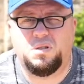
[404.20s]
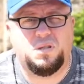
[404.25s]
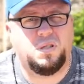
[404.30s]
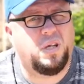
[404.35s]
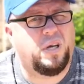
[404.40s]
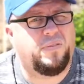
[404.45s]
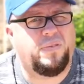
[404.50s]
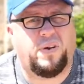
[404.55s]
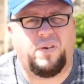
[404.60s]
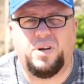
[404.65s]

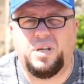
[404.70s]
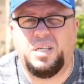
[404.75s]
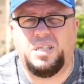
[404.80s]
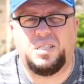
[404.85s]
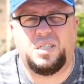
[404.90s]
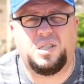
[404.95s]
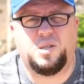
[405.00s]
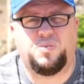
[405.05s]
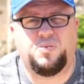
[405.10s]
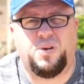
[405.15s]
they're very
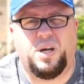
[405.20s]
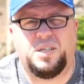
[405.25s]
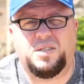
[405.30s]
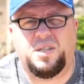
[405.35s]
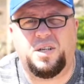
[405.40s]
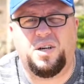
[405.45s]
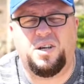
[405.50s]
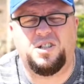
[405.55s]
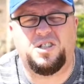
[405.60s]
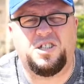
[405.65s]
easy to press,
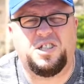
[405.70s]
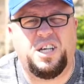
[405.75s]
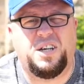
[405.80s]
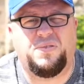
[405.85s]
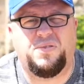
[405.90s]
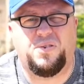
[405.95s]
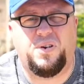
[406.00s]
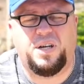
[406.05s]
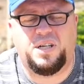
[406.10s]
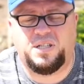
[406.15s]
they're not
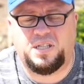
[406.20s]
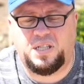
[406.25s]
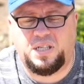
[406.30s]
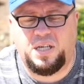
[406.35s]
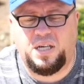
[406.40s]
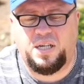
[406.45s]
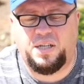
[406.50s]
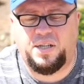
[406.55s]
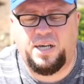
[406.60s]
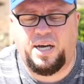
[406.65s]
stiff or anything
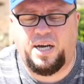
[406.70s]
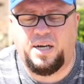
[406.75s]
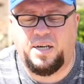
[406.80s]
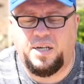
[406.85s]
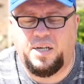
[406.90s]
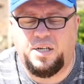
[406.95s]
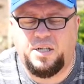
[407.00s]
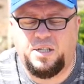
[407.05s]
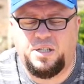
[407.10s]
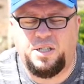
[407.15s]
like that.
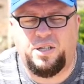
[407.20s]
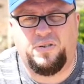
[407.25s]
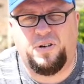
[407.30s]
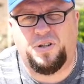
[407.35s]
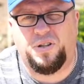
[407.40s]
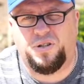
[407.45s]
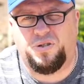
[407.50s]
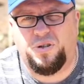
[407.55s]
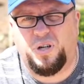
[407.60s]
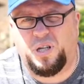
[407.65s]
You've
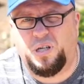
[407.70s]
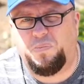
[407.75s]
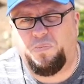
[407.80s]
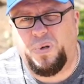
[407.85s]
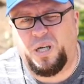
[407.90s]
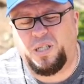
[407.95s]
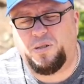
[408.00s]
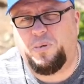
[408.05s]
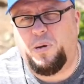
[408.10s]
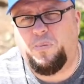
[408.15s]
got the dreaded
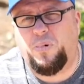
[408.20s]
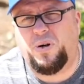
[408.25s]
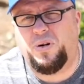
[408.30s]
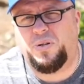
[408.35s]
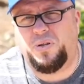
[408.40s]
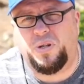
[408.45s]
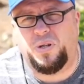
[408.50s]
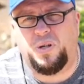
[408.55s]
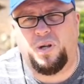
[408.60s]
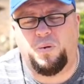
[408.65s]
Bixby
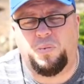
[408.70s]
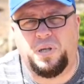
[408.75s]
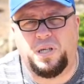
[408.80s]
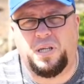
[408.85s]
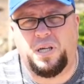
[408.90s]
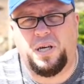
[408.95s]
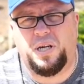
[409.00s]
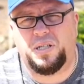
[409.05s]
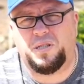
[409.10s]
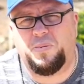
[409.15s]
button that nobody
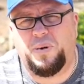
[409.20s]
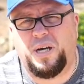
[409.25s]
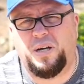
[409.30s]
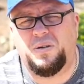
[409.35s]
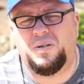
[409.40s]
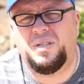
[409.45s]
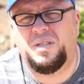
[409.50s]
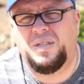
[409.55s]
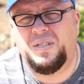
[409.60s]
cares about.